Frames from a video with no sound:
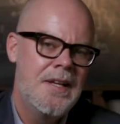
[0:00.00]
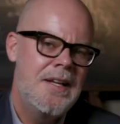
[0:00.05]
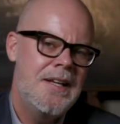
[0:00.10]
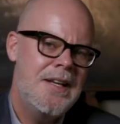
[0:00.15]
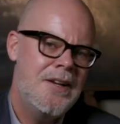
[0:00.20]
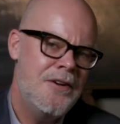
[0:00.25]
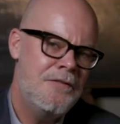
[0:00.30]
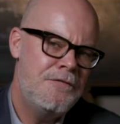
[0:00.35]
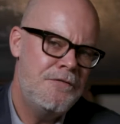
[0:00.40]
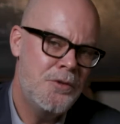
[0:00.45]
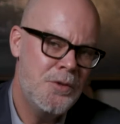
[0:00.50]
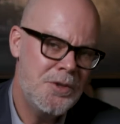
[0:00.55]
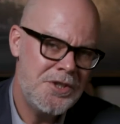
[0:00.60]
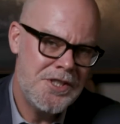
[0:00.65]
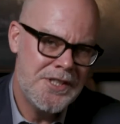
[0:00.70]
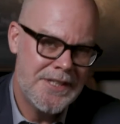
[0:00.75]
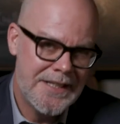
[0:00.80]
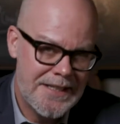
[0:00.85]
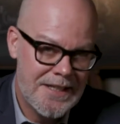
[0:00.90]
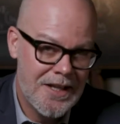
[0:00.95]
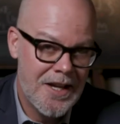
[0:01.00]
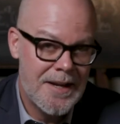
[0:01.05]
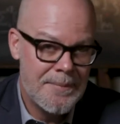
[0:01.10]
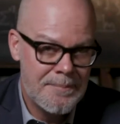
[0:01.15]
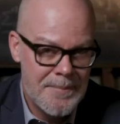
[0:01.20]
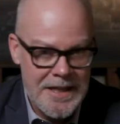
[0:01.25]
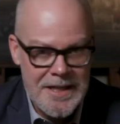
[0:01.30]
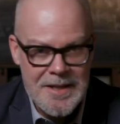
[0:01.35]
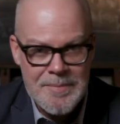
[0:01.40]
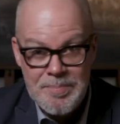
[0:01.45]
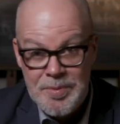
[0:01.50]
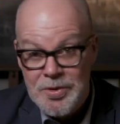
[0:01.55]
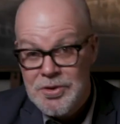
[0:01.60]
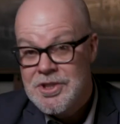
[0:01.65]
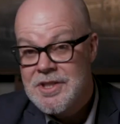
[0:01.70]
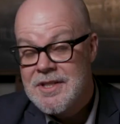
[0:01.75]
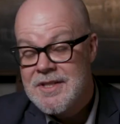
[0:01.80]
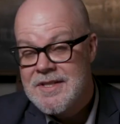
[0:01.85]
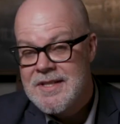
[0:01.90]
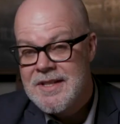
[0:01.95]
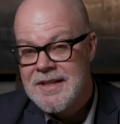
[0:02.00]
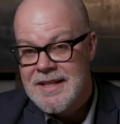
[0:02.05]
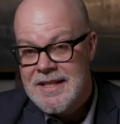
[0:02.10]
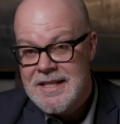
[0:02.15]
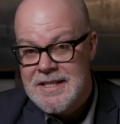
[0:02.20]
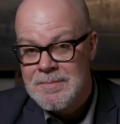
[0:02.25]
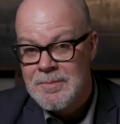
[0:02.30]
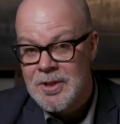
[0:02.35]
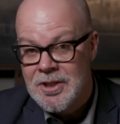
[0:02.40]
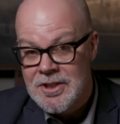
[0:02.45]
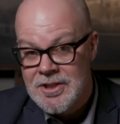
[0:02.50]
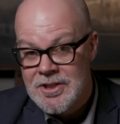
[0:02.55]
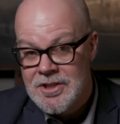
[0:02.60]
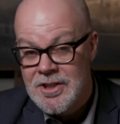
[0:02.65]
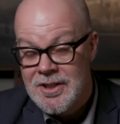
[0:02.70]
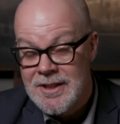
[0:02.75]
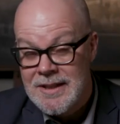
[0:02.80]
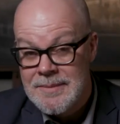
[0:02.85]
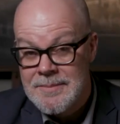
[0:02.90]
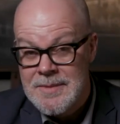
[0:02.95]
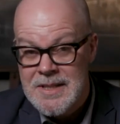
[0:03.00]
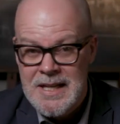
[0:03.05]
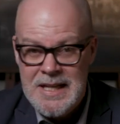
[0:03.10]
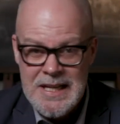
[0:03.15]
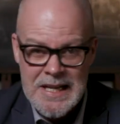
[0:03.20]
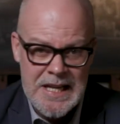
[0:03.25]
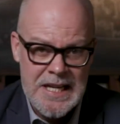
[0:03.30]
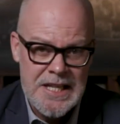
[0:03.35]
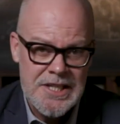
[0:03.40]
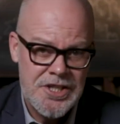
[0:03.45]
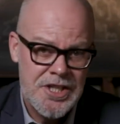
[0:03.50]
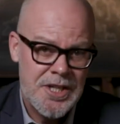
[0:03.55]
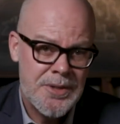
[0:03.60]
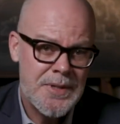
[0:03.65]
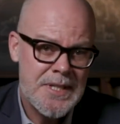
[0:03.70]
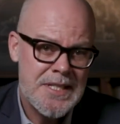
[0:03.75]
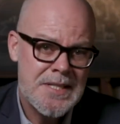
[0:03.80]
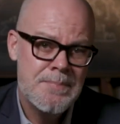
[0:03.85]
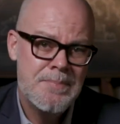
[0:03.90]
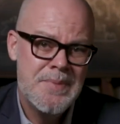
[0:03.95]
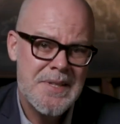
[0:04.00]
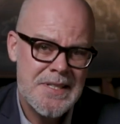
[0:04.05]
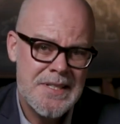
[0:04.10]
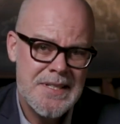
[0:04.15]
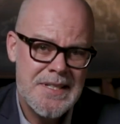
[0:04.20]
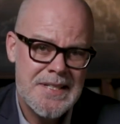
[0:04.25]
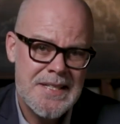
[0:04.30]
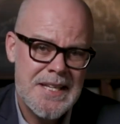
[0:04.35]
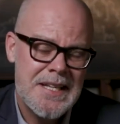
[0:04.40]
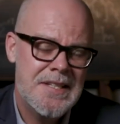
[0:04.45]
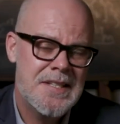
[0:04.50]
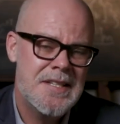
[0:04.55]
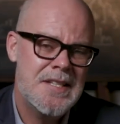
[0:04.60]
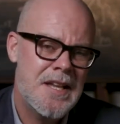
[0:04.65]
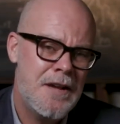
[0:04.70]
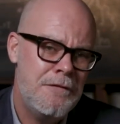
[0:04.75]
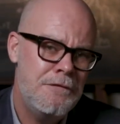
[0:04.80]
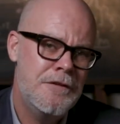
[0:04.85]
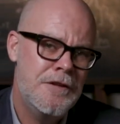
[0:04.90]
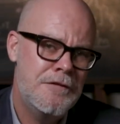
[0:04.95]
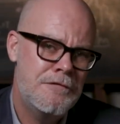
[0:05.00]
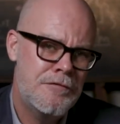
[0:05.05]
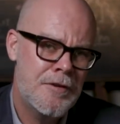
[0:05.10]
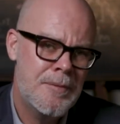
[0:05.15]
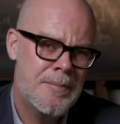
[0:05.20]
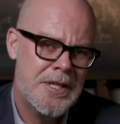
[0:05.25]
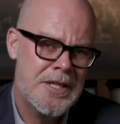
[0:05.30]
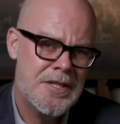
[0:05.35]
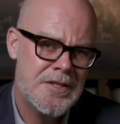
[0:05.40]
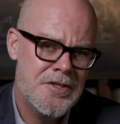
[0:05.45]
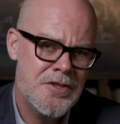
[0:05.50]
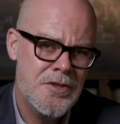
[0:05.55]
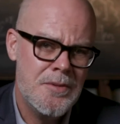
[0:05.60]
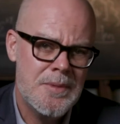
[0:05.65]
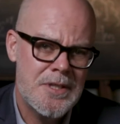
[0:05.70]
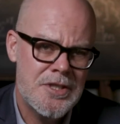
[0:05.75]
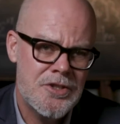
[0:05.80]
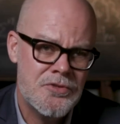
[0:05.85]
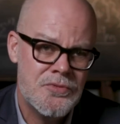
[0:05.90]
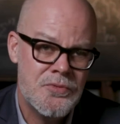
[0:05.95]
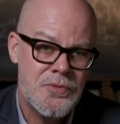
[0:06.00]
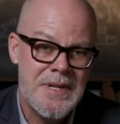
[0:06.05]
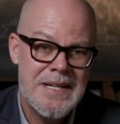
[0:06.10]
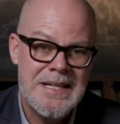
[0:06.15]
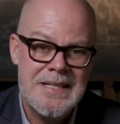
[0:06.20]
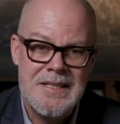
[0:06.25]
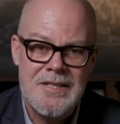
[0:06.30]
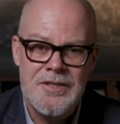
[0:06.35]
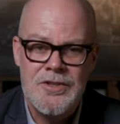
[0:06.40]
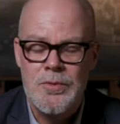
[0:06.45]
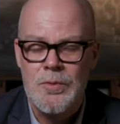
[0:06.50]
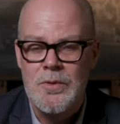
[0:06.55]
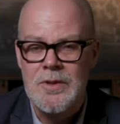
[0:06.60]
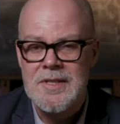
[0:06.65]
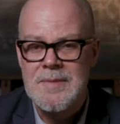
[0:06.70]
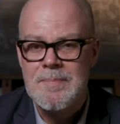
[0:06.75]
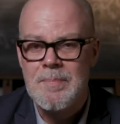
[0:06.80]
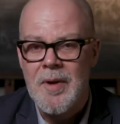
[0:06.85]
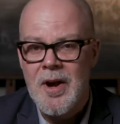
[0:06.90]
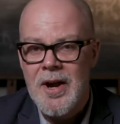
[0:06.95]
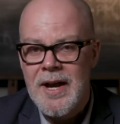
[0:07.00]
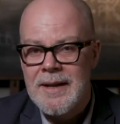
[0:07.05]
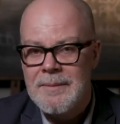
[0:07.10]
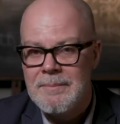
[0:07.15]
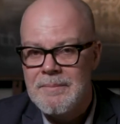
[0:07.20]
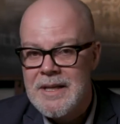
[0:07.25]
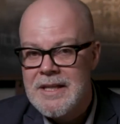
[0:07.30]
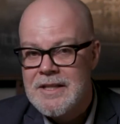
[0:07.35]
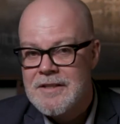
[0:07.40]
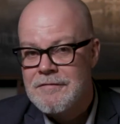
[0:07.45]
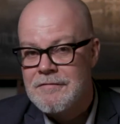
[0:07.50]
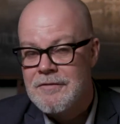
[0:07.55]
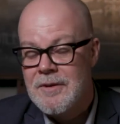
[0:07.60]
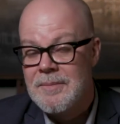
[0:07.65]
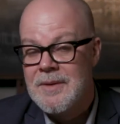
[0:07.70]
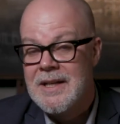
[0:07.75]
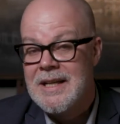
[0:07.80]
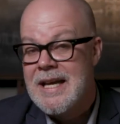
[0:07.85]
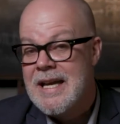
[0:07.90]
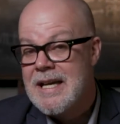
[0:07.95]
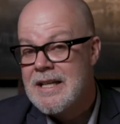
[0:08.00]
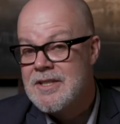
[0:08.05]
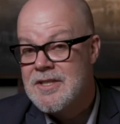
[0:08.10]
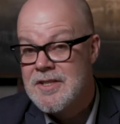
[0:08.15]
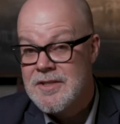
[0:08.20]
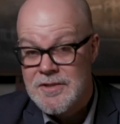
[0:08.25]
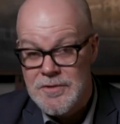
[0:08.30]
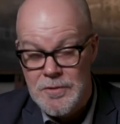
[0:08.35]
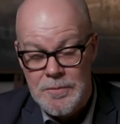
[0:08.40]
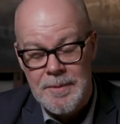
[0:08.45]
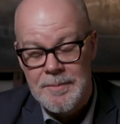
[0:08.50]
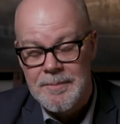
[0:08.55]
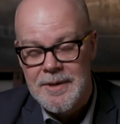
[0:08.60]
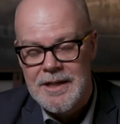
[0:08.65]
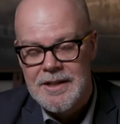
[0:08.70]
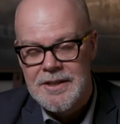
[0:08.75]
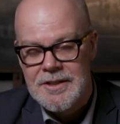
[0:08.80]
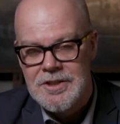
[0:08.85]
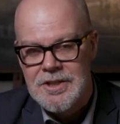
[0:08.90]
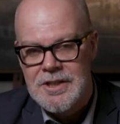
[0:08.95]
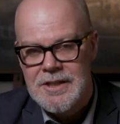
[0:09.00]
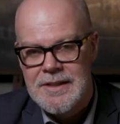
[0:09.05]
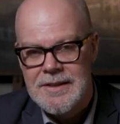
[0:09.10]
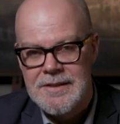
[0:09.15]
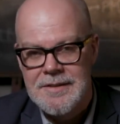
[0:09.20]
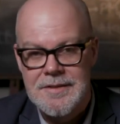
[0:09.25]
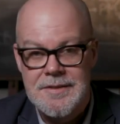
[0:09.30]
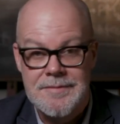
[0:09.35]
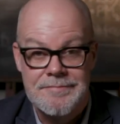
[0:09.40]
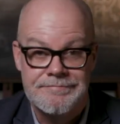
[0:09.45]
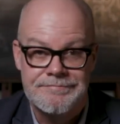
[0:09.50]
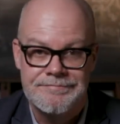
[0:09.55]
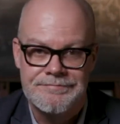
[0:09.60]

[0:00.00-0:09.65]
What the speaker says: Now, unfortunately, like many butchers in these modern times, Jerry's business had suffered from a consumer trend towards buying meat from the large supermarket chains.